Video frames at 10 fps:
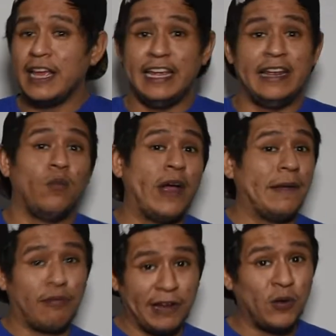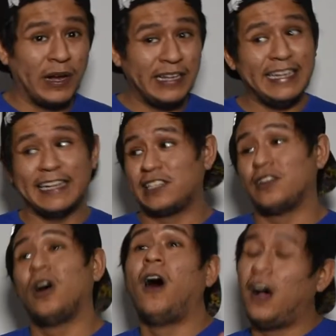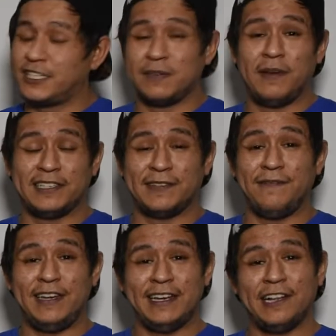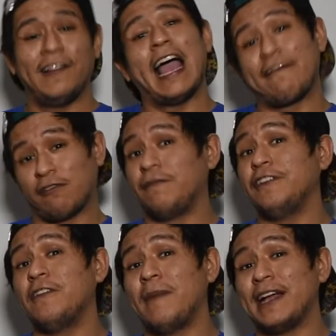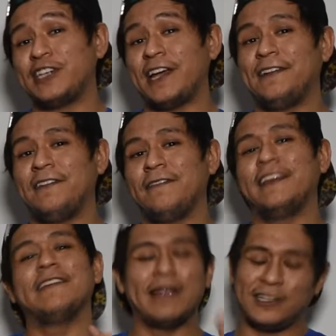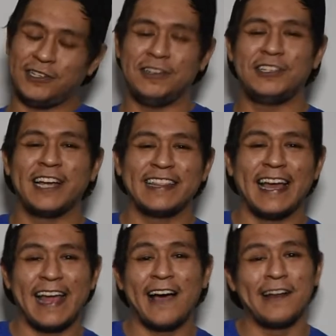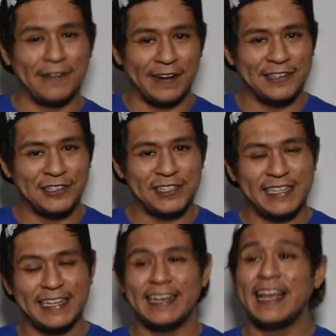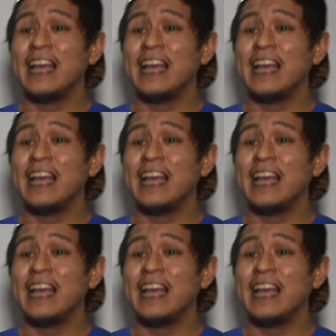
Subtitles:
It went pretty quickly. It's an awesome, awesome vehicle. I have a review on my channel of it. Make sure you check that out if you're interested.